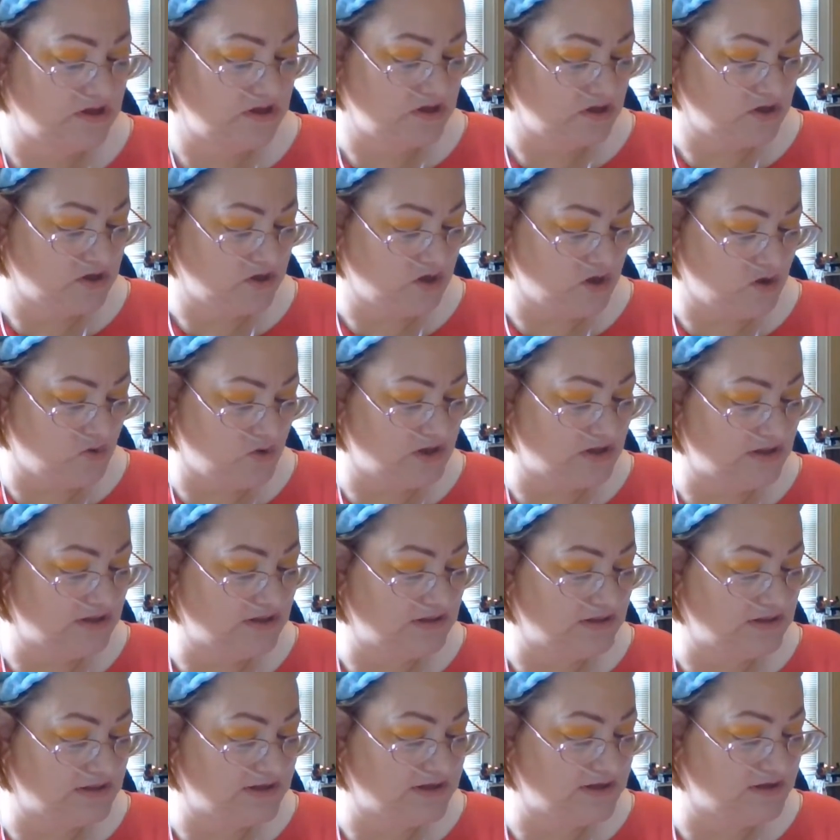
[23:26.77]
go a
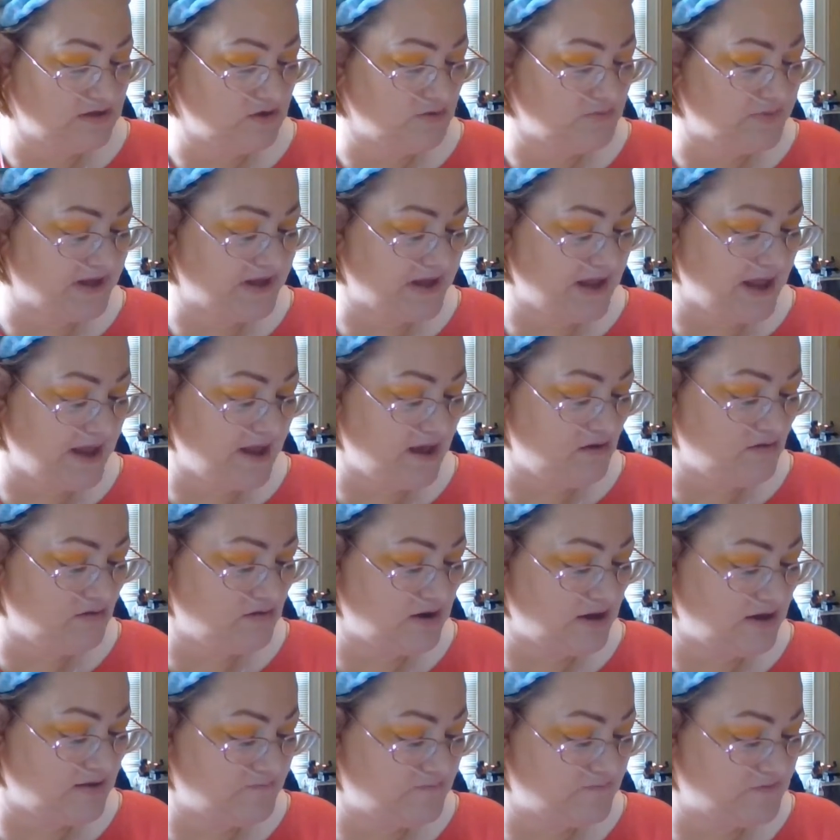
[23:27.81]
little bit out
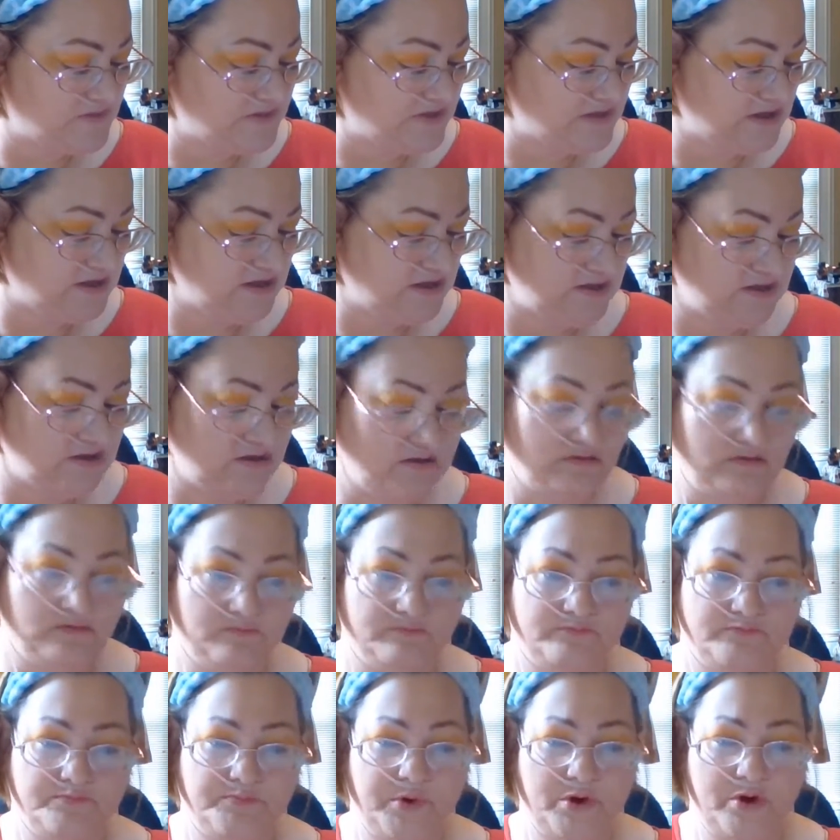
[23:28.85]
of the
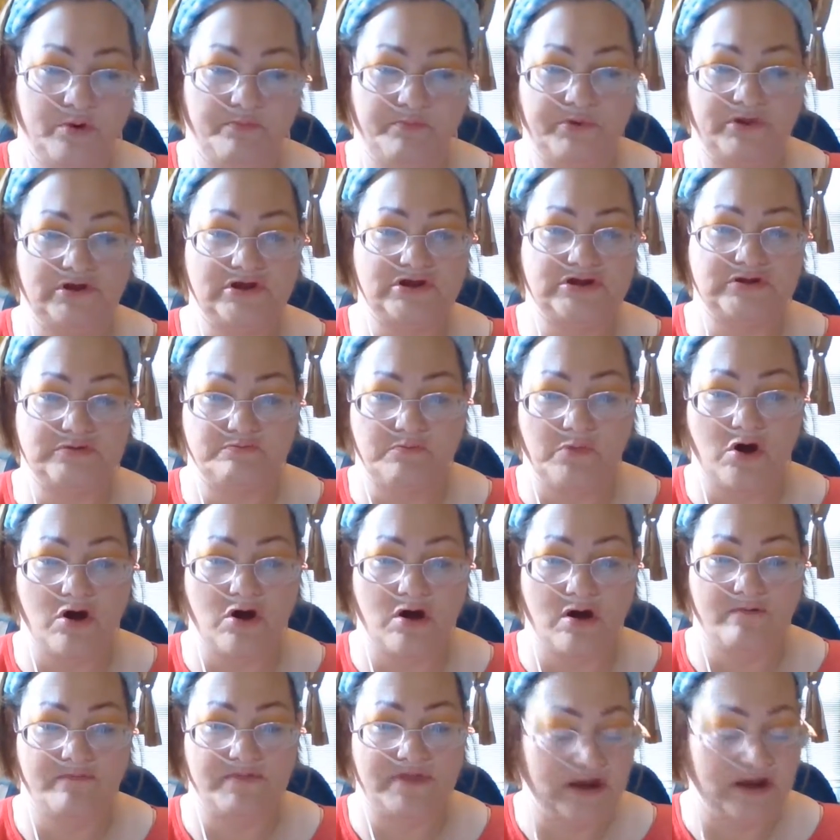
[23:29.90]
purplish
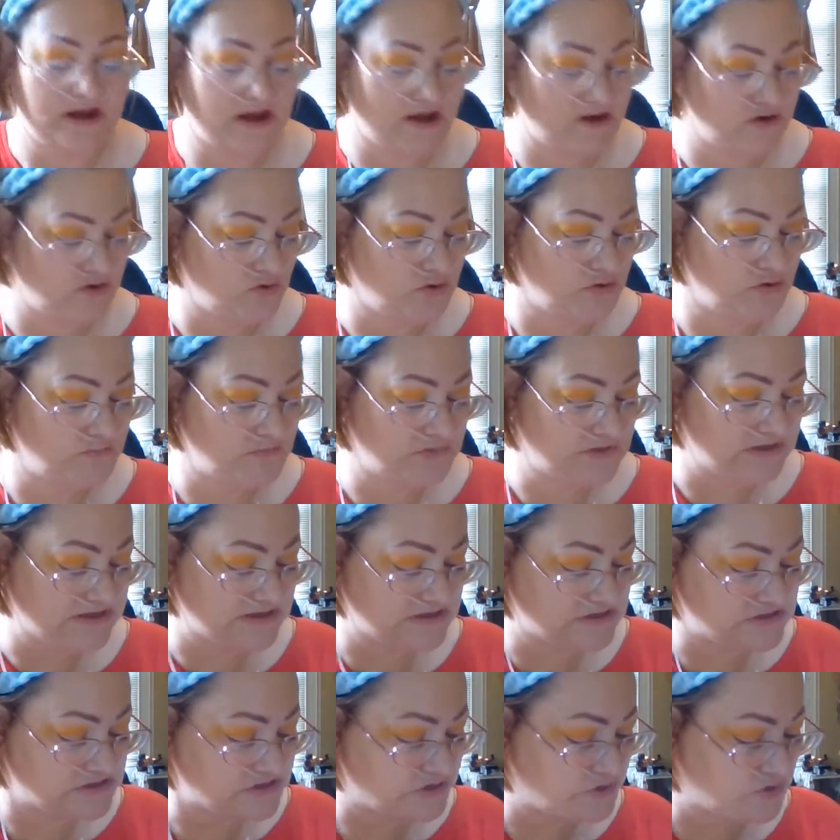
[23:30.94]
mauve that I normally
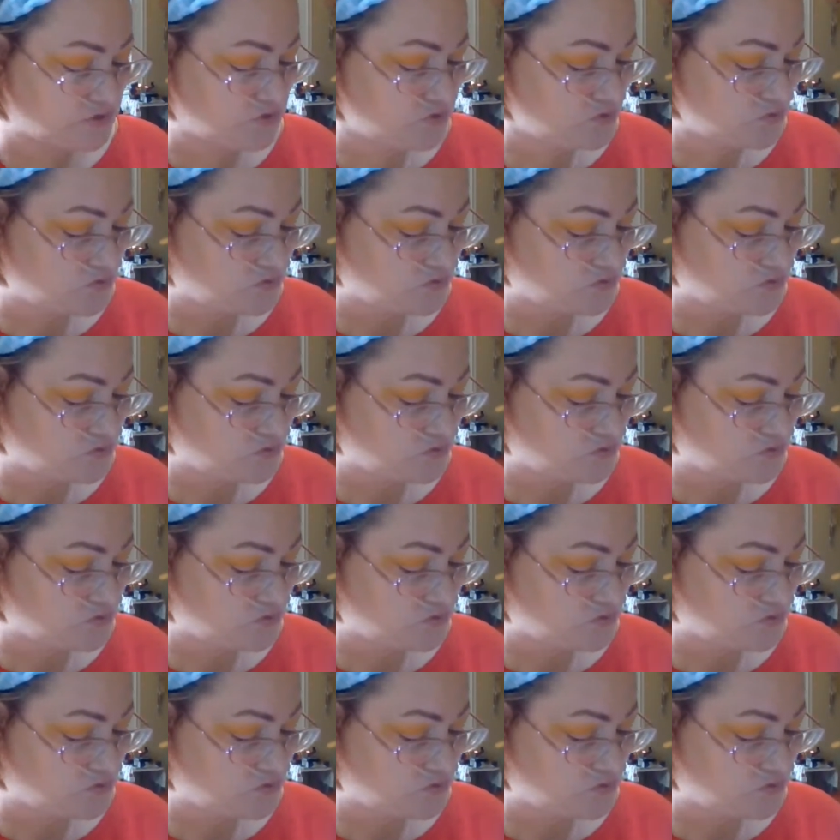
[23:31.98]
do.